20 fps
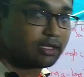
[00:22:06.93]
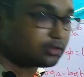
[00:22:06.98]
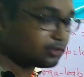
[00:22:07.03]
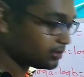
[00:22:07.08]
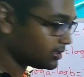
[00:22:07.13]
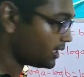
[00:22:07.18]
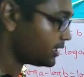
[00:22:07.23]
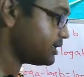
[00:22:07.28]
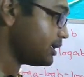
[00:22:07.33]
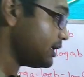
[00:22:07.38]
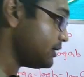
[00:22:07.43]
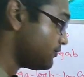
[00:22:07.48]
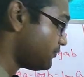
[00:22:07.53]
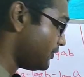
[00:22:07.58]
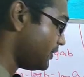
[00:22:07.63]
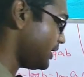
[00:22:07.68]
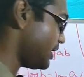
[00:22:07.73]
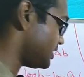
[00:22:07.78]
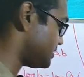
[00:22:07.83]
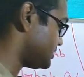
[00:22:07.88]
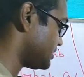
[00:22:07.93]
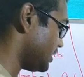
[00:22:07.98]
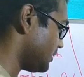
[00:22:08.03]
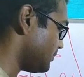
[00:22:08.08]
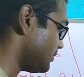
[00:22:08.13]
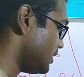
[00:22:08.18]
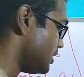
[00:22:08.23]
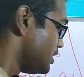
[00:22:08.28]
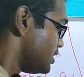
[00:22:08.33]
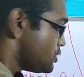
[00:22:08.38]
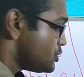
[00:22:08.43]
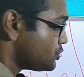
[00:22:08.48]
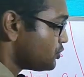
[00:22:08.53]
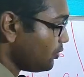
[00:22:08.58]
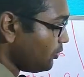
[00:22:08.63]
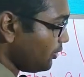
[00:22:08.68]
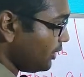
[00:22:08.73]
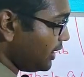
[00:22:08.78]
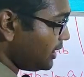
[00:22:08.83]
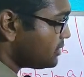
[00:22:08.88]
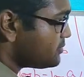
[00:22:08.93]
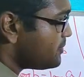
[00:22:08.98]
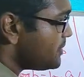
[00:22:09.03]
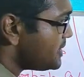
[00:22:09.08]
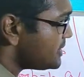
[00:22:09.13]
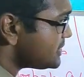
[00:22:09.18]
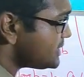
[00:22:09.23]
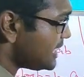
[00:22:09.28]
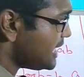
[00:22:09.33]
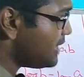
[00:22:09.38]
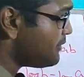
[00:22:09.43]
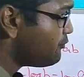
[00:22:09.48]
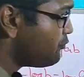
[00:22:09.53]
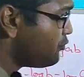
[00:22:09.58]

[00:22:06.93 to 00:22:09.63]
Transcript: that infinite term. So it means if